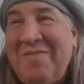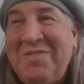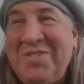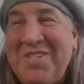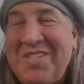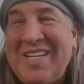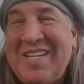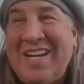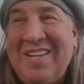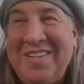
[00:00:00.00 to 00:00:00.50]
We
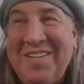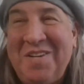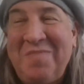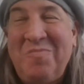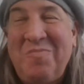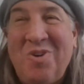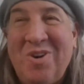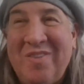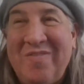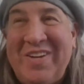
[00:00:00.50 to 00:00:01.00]
just had a little
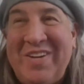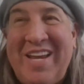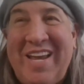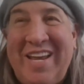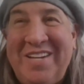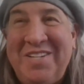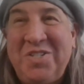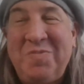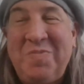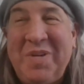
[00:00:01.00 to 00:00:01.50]
more of an
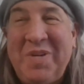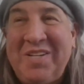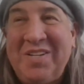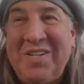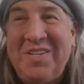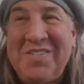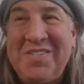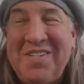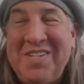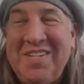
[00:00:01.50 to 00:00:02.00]
edge
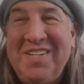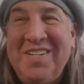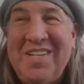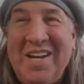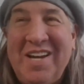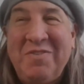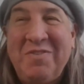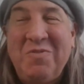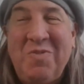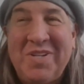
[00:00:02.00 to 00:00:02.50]
because
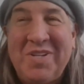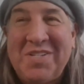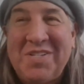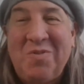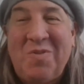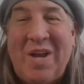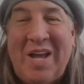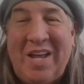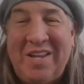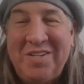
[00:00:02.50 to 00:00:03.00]
every once
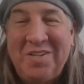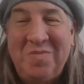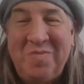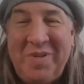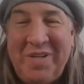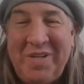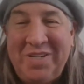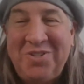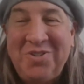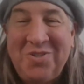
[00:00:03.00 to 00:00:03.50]
in a while there'd
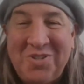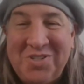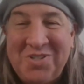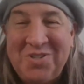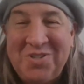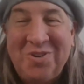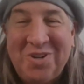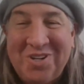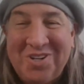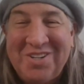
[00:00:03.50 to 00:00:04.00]
be a
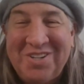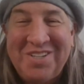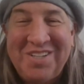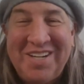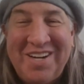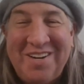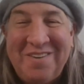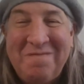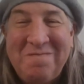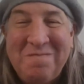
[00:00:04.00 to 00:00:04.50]
juicy order.
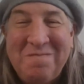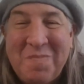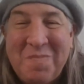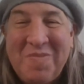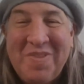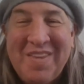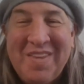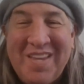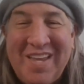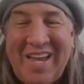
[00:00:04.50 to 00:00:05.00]
You know,
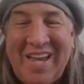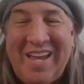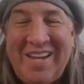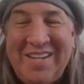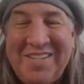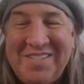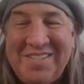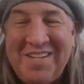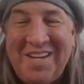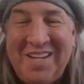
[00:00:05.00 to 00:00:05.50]

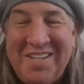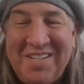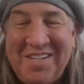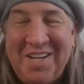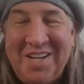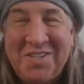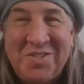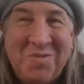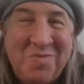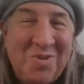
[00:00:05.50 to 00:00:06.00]
and uh, the
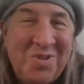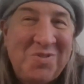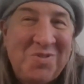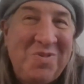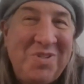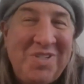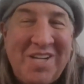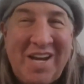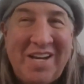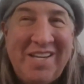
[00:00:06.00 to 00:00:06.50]
customers
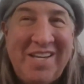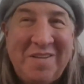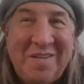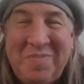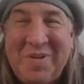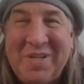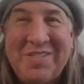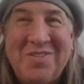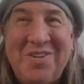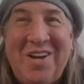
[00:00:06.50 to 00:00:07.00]
would kind of
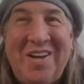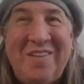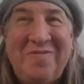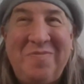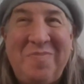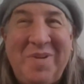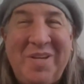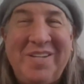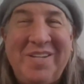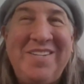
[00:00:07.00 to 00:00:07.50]
get picked off,
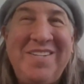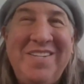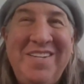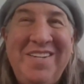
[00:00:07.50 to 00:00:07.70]
but.